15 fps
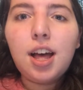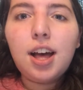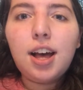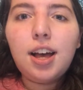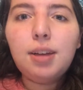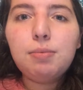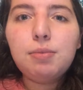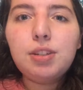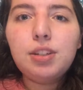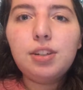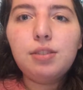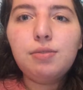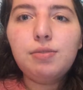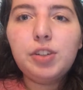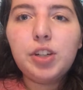I'm
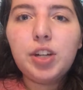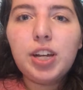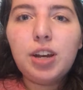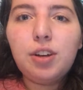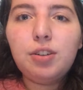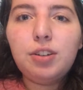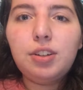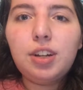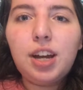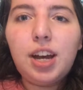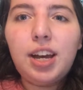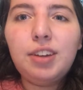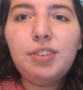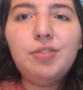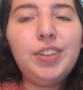still figuring out.
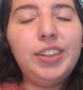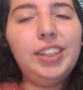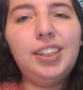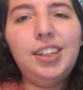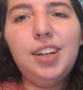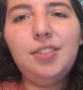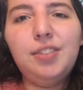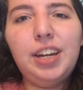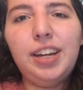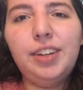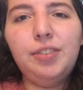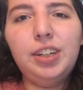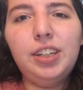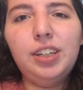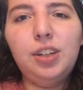I really love
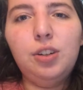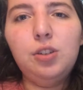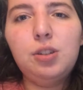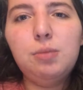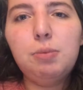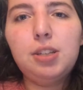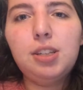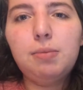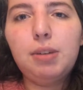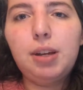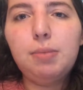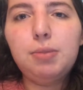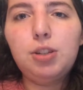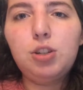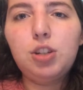handwritten notes, but
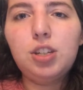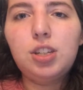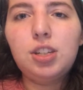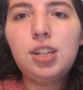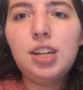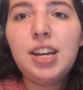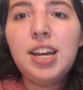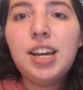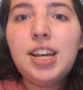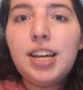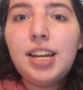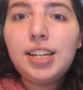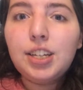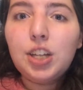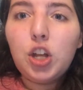sometimes just
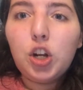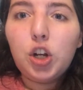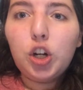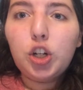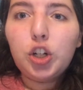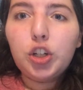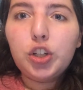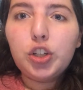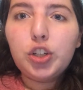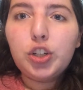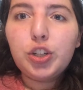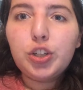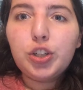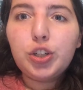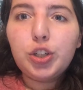it's a lot harder
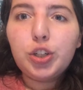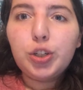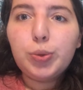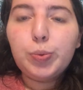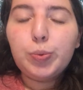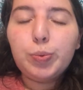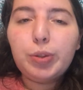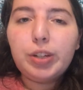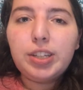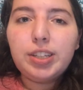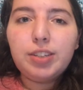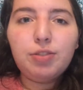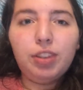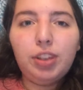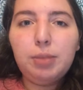to do. It
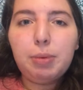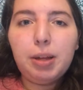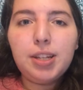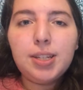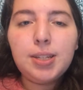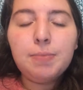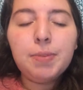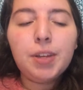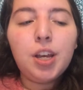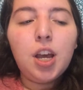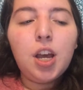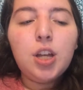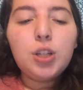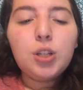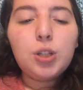really depends.
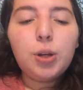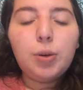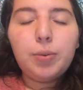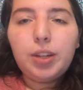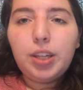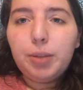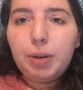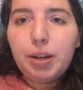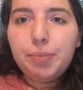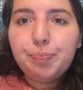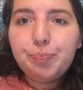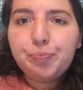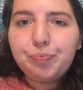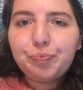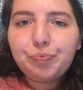So either way,
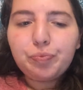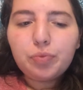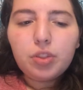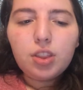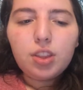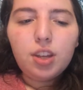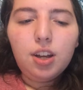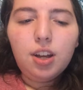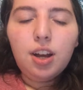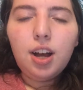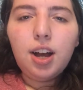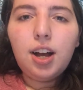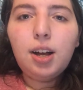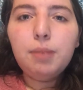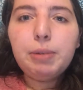
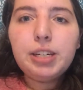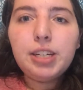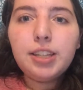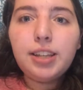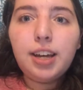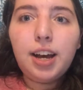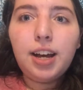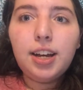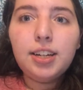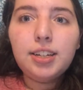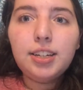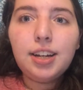I did that.